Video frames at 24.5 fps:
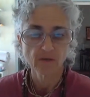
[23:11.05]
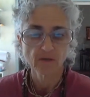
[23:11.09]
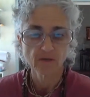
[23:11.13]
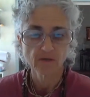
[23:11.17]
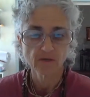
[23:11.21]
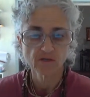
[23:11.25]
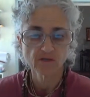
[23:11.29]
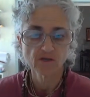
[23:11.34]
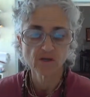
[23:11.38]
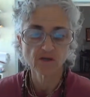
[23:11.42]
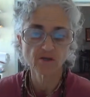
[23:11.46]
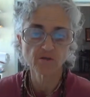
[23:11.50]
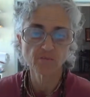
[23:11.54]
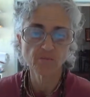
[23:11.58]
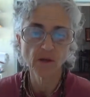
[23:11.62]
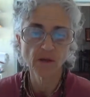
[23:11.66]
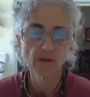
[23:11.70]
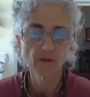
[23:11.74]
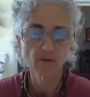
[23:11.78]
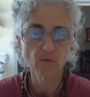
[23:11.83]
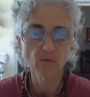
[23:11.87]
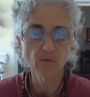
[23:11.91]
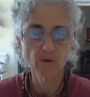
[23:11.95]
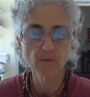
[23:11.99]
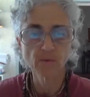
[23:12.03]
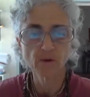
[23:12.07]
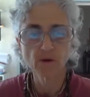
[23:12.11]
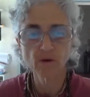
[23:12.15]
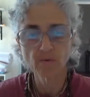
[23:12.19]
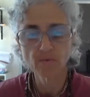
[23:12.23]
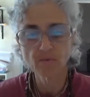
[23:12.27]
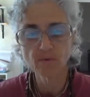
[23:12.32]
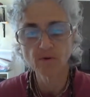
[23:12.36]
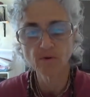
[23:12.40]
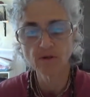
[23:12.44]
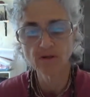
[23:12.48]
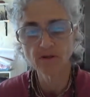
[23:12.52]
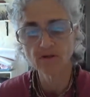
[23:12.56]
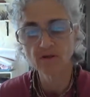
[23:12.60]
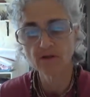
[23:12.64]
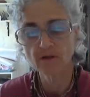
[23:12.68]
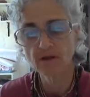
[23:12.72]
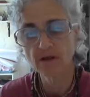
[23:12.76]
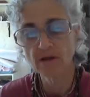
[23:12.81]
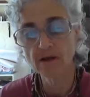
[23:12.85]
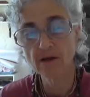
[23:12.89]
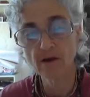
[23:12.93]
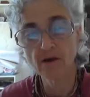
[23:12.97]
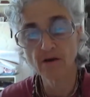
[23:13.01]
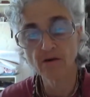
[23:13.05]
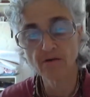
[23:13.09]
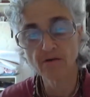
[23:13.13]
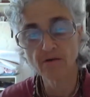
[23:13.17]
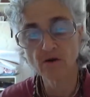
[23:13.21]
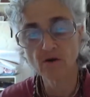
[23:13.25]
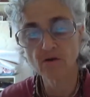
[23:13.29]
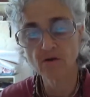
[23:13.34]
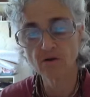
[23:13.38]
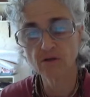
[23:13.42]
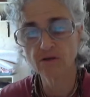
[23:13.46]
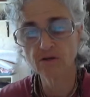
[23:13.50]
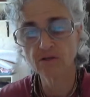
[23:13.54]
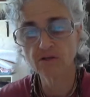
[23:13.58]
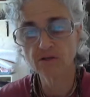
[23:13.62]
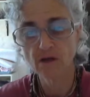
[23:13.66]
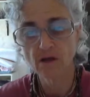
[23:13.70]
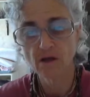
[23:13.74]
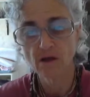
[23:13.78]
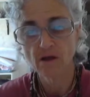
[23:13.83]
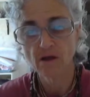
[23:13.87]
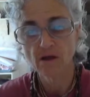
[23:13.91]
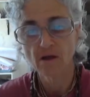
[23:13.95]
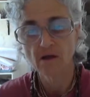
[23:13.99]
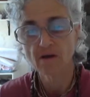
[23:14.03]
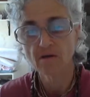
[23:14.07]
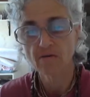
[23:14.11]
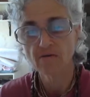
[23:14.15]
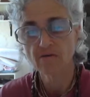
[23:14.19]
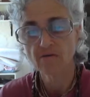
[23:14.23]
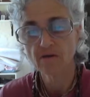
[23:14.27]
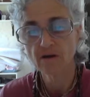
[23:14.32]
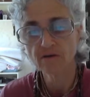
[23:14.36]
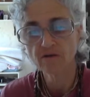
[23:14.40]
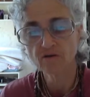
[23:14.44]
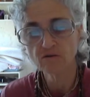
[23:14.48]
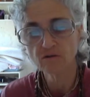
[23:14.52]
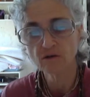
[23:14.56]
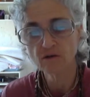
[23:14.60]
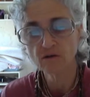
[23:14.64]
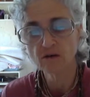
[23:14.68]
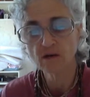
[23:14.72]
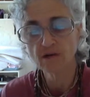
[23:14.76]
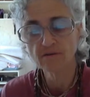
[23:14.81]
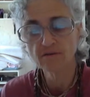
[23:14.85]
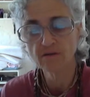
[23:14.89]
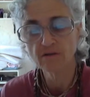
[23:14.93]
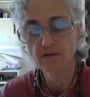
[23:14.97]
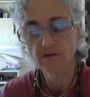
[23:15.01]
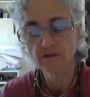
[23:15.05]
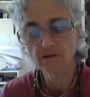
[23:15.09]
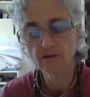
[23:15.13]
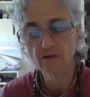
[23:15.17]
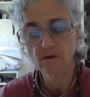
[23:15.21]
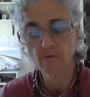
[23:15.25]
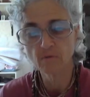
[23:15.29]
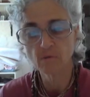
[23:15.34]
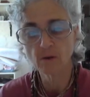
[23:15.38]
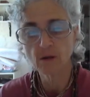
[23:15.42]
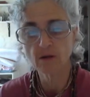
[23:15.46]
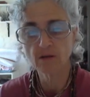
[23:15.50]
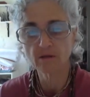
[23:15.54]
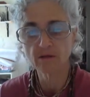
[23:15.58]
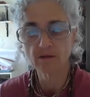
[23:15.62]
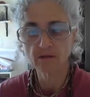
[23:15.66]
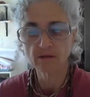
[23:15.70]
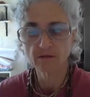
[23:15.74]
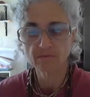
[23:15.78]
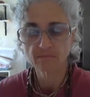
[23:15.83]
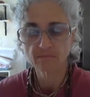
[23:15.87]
Such men and women are put into the hell known as Vajrakanti Salmali.